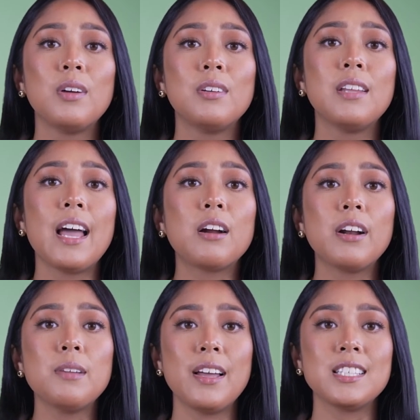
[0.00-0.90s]

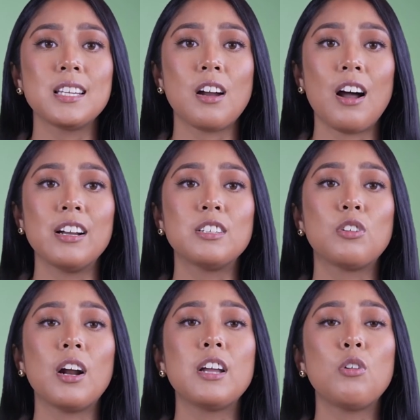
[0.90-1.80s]
Layering makes it harder
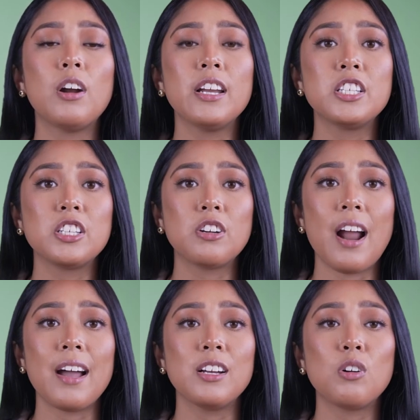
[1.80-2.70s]
for authorities to
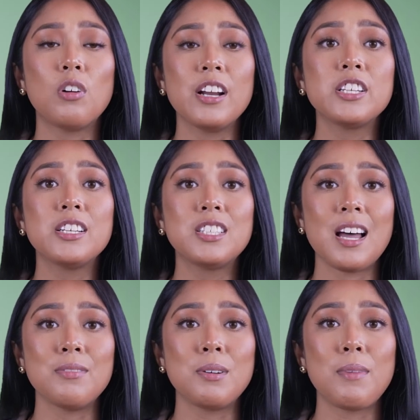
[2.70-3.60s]
track the origins
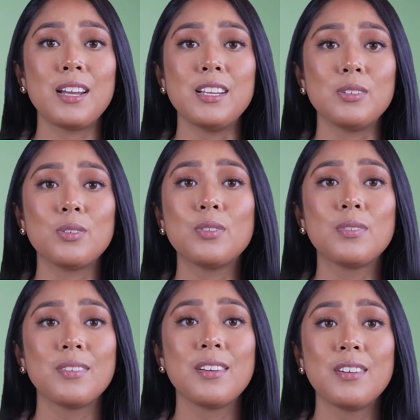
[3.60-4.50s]
of the money,
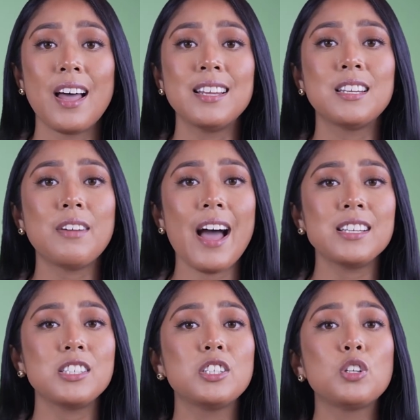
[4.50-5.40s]
as it
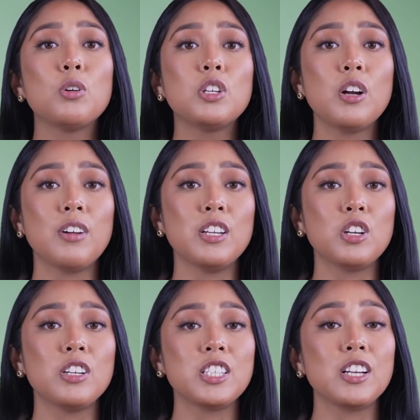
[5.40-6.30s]
passes through different
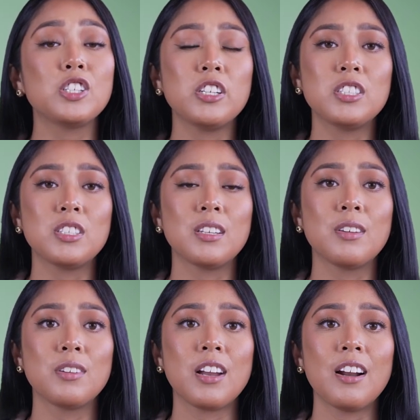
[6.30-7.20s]
jurisdictions,
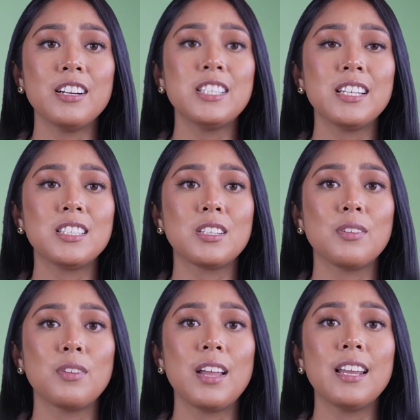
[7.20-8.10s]
currencies,
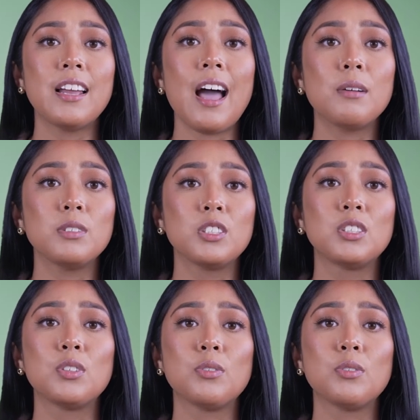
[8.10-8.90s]
and accounts.